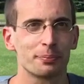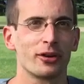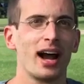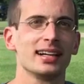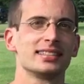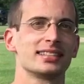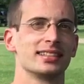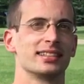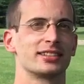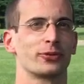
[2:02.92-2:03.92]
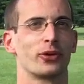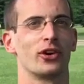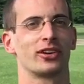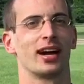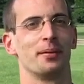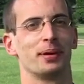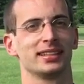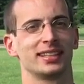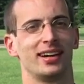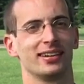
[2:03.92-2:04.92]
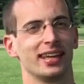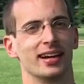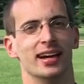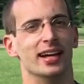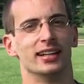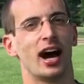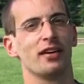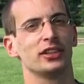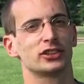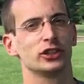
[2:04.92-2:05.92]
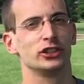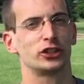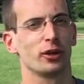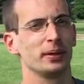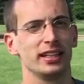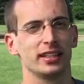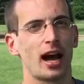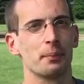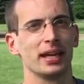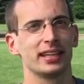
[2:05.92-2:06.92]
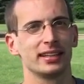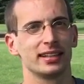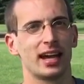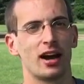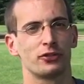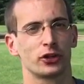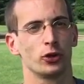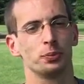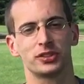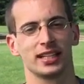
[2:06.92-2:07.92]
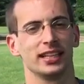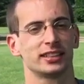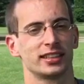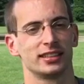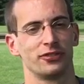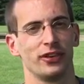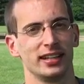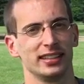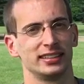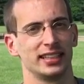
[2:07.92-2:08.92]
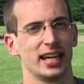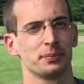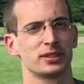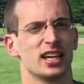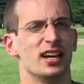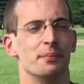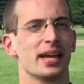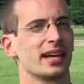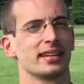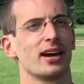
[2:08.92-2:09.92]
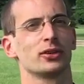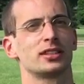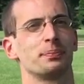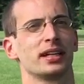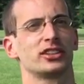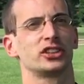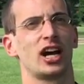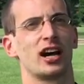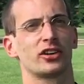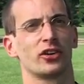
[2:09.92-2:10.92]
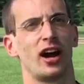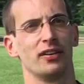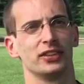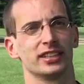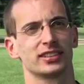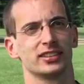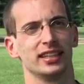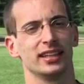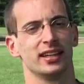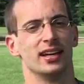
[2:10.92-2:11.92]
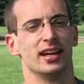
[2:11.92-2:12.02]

surprises in this World Cup, I tell ya. Obviously, Germany not making it out of the group stage, the defending champs. Man, that was a big shocker, obviously.